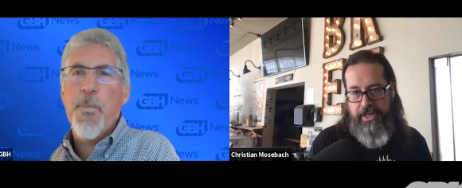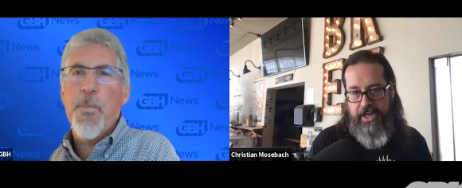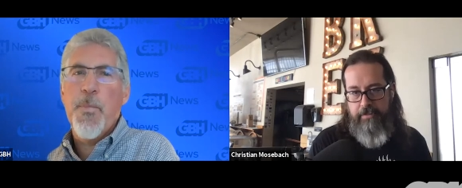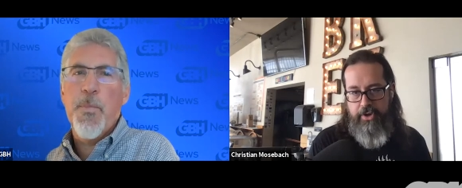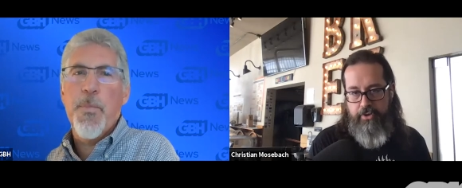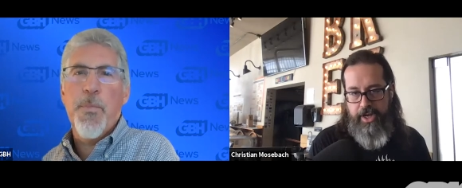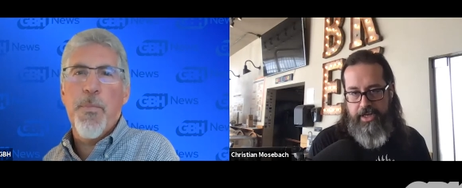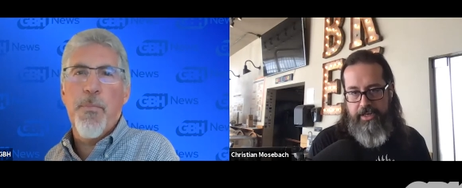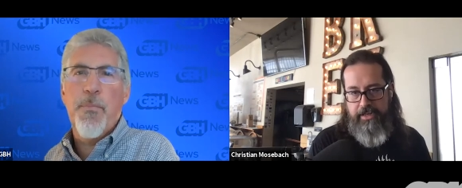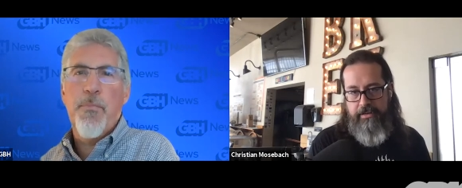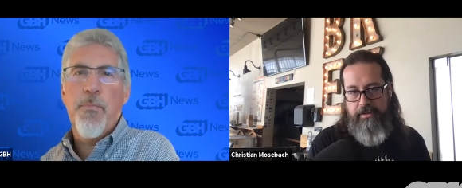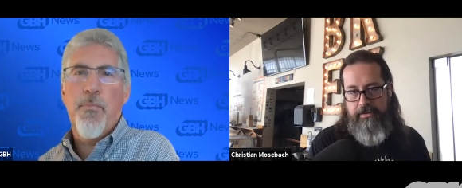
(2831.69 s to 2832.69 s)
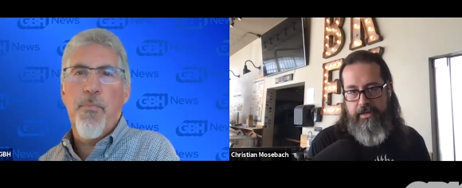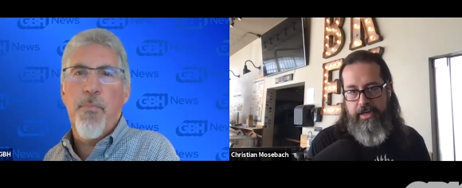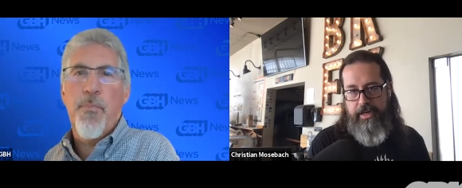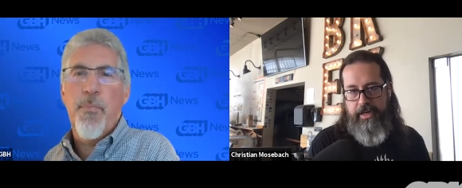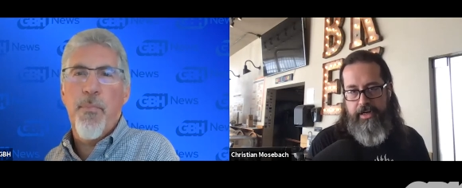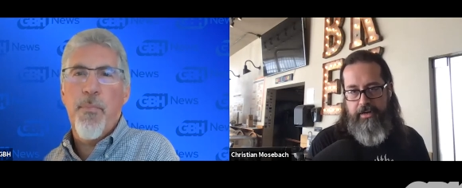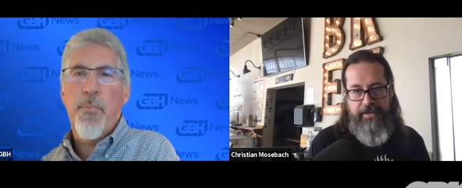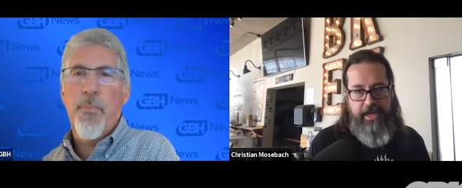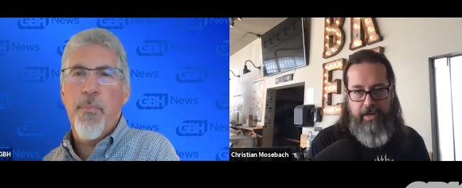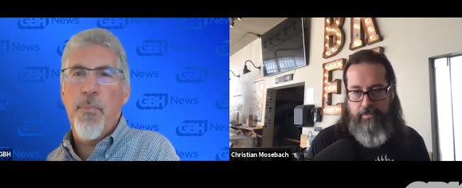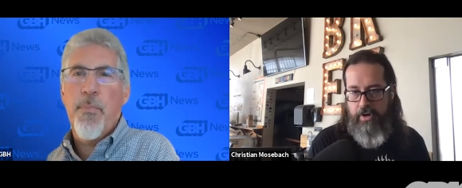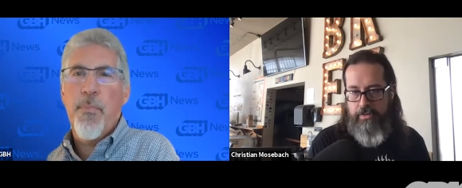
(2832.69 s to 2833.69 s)
Speaker 1: something like a Munich,
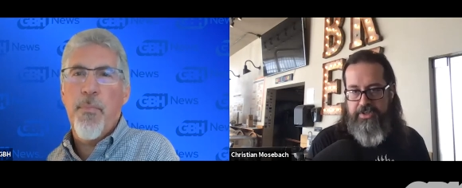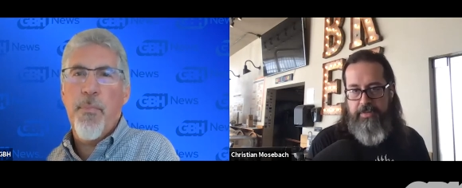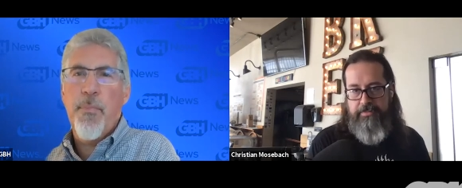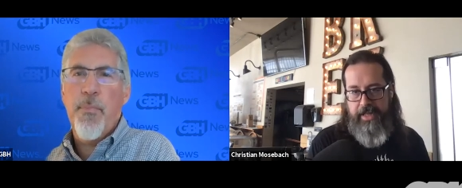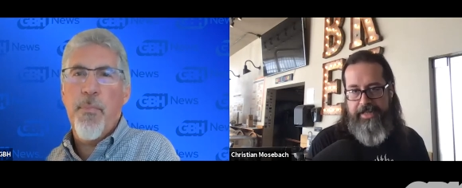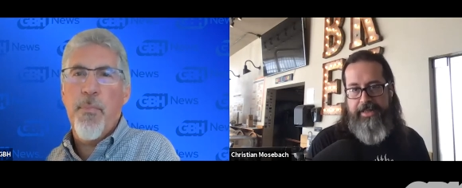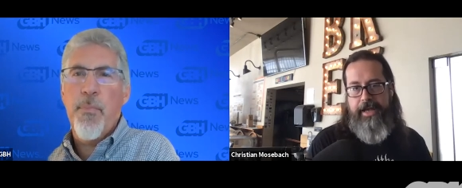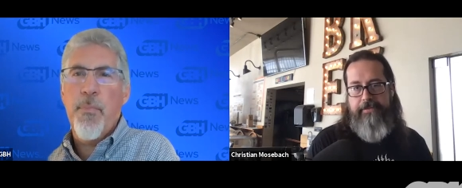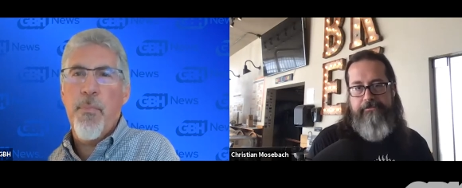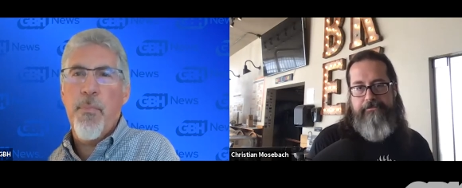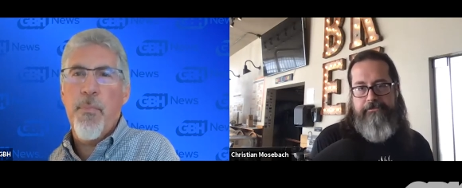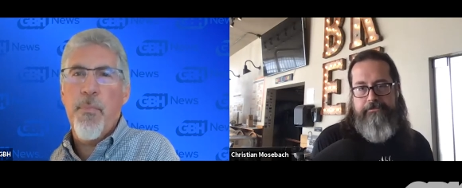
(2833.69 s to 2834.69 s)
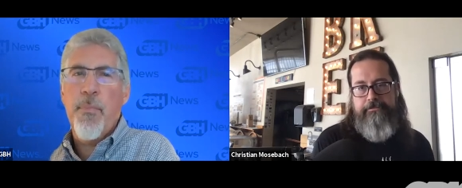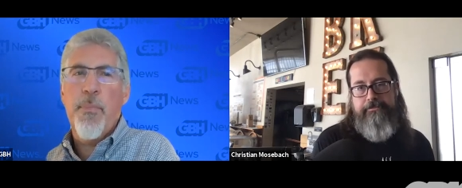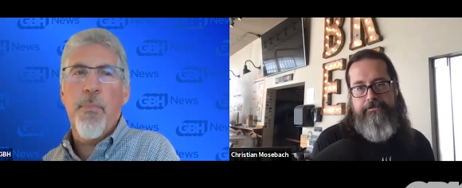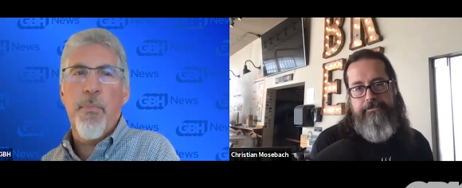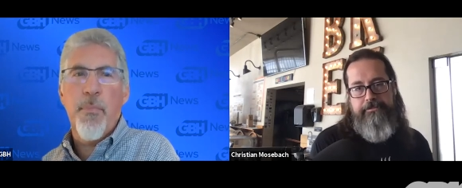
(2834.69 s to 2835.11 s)
uh, a Vienna malt, something like that.